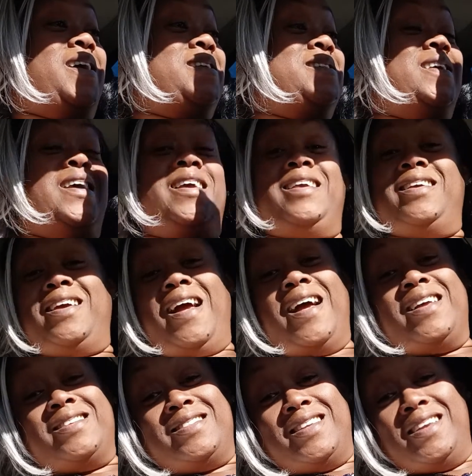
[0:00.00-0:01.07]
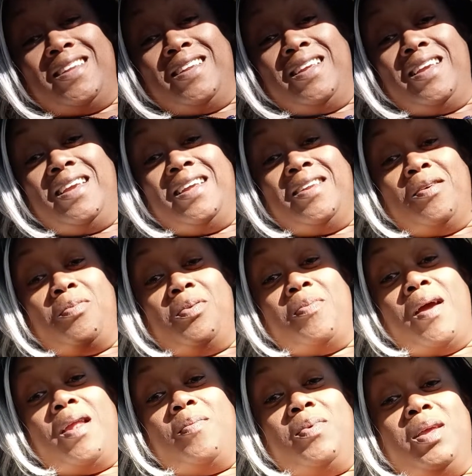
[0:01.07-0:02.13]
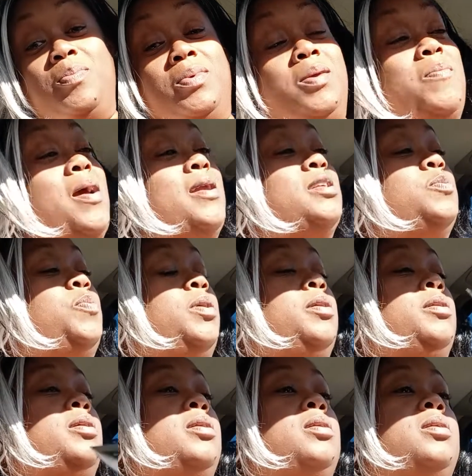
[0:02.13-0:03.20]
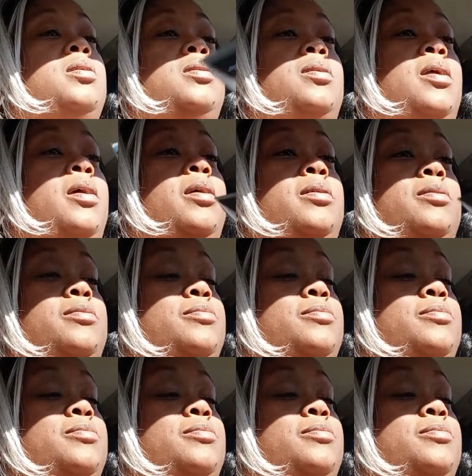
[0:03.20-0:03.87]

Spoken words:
I say, be better me, be better spirit. Like,